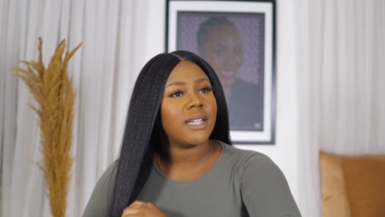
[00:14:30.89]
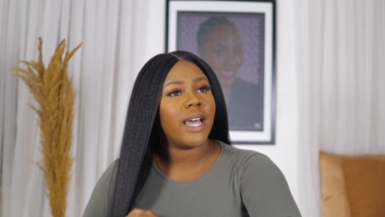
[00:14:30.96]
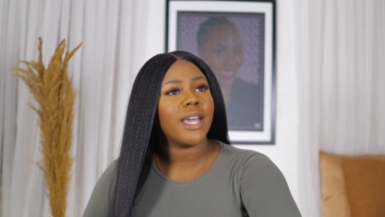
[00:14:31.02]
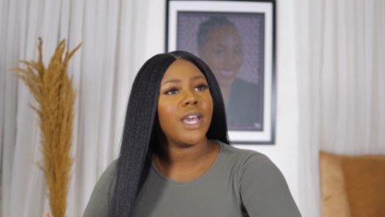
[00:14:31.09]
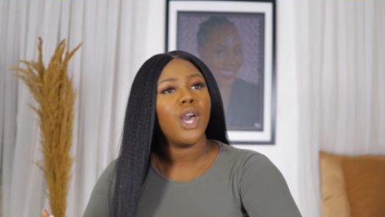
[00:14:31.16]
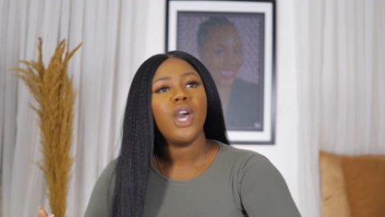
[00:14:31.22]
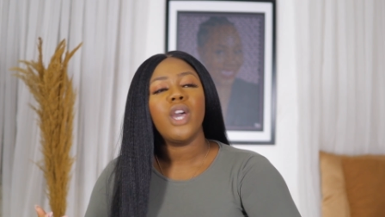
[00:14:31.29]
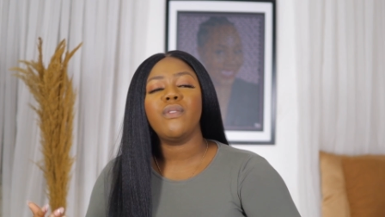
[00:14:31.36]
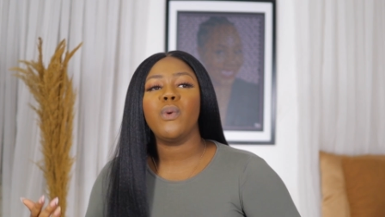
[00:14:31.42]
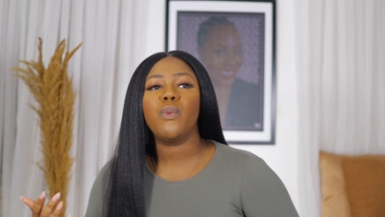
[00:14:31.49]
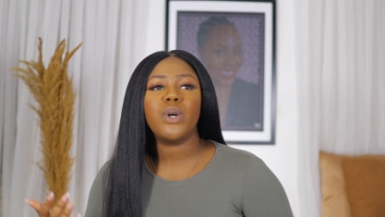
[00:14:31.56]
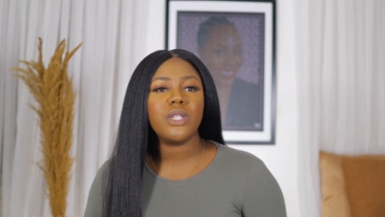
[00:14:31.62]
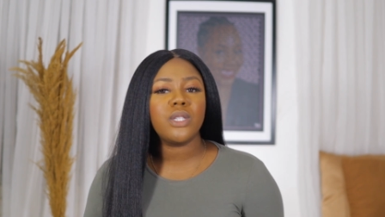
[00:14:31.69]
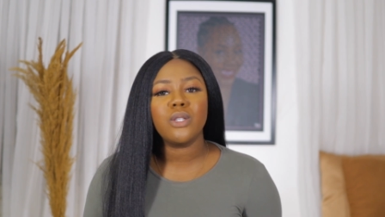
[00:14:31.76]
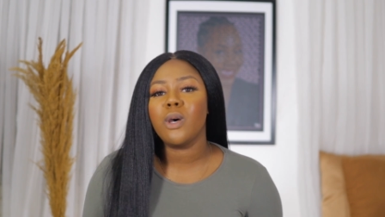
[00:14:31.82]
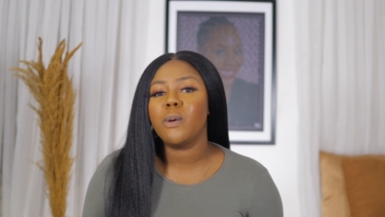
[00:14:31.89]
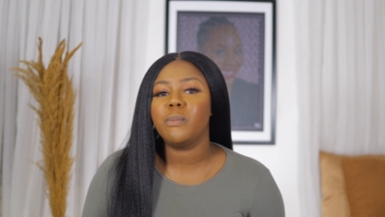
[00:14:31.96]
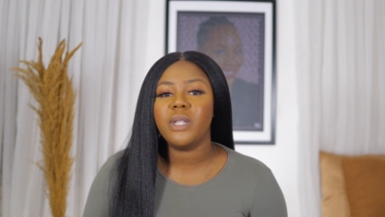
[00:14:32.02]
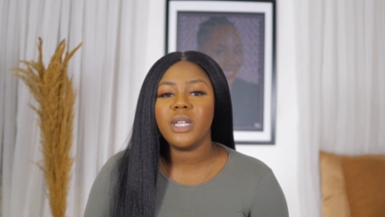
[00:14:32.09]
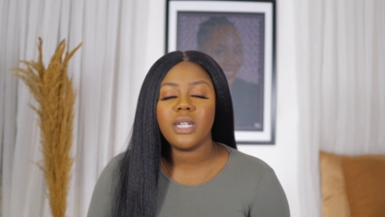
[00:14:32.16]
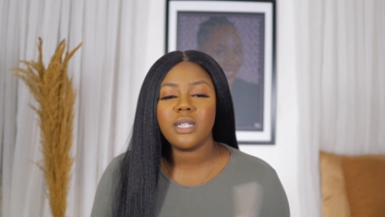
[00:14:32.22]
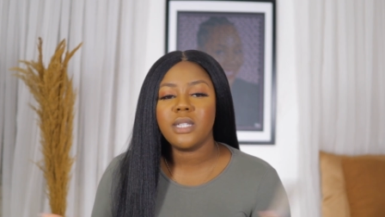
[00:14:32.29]
Like, if you want
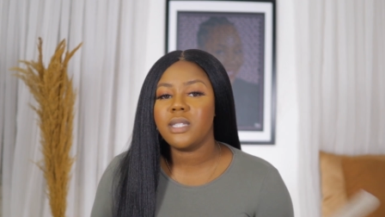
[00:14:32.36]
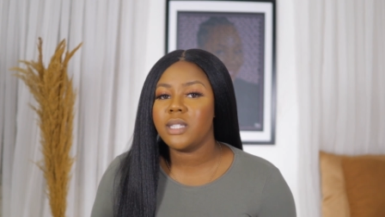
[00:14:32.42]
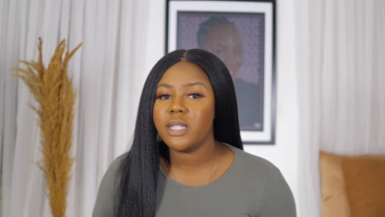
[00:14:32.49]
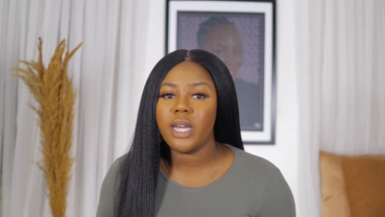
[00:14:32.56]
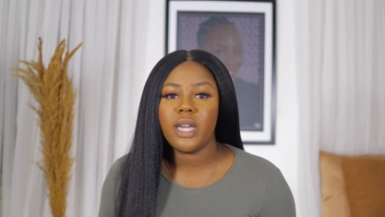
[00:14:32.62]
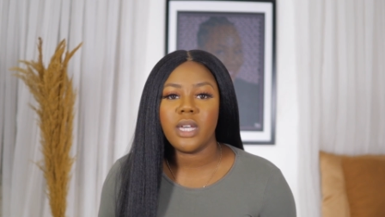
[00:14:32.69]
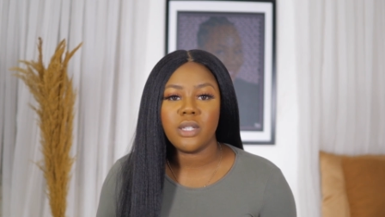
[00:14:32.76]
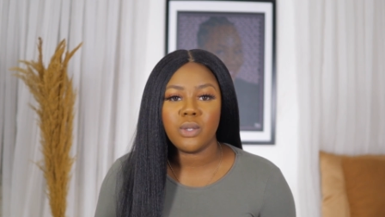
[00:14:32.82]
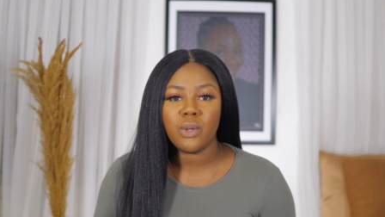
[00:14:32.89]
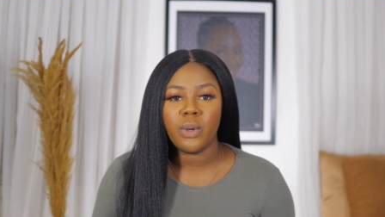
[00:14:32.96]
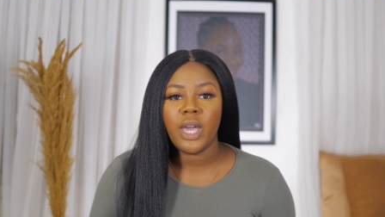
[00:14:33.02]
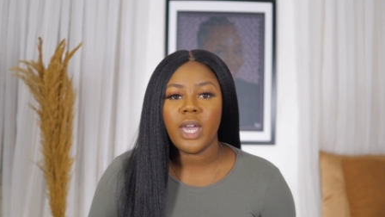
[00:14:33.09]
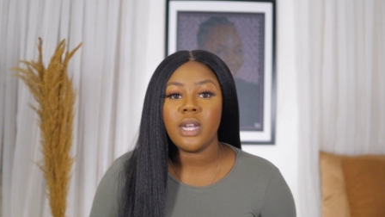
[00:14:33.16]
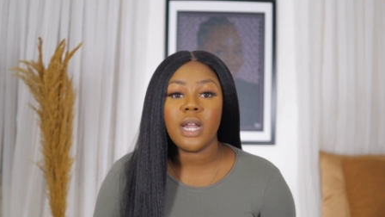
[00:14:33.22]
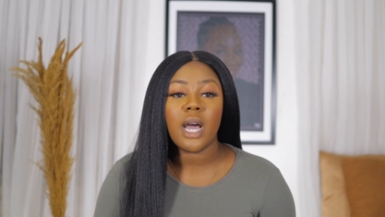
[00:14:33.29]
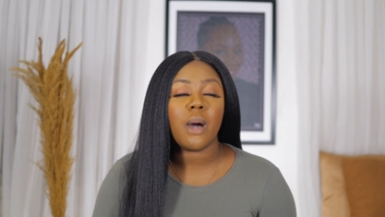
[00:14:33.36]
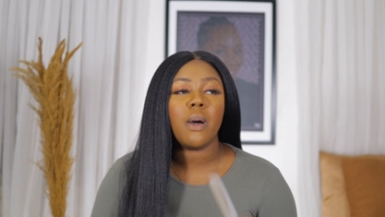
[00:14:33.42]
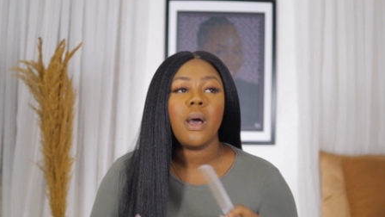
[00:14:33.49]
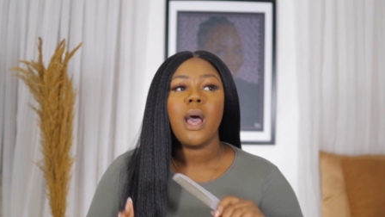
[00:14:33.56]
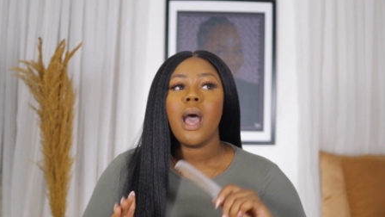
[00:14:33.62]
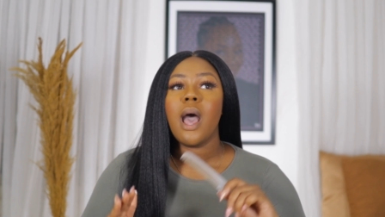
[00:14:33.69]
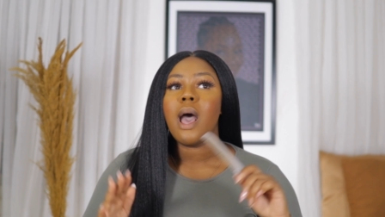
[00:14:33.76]
something, say it, okay? Now,
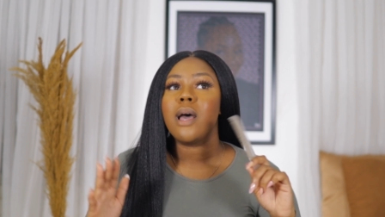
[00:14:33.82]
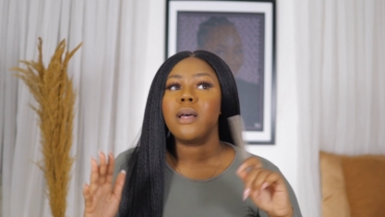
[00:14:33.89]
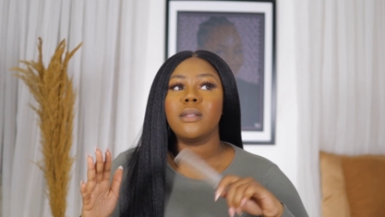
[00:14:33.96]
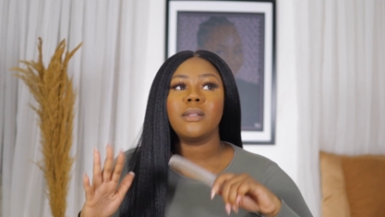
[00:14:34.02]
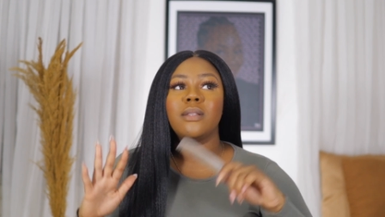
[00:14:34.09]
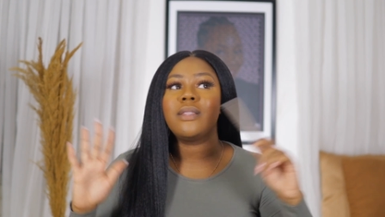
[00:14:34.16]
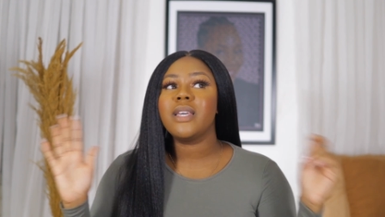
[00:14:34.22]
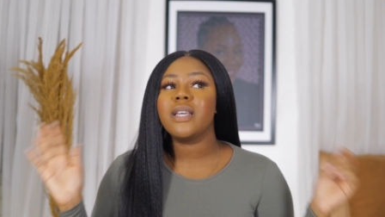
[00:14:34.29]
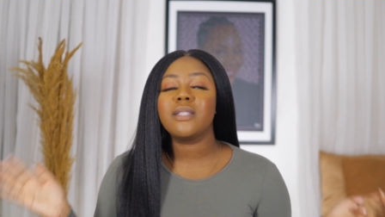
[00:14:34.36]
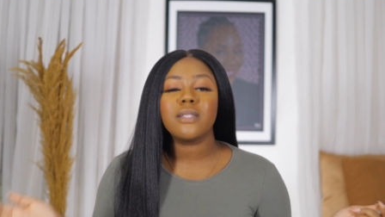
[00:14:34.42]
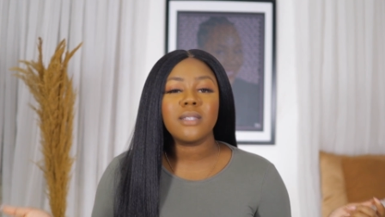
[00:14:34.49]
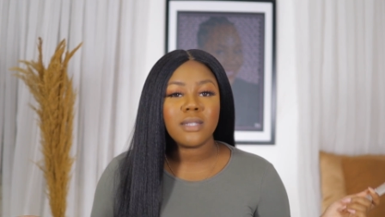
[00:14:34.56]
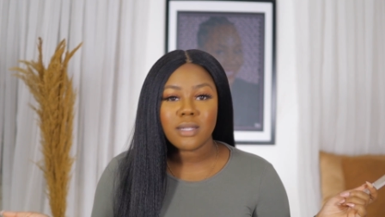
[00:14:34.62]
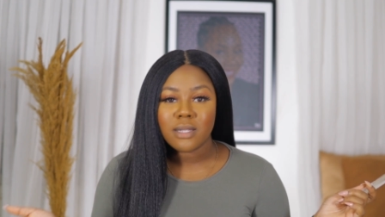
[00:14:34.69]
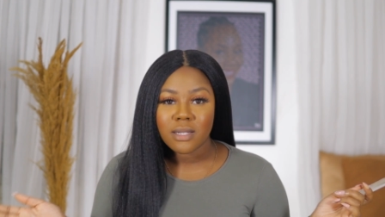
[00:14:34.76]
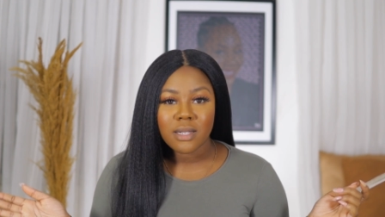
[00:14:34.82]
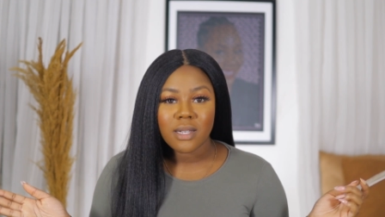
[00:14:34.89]
this,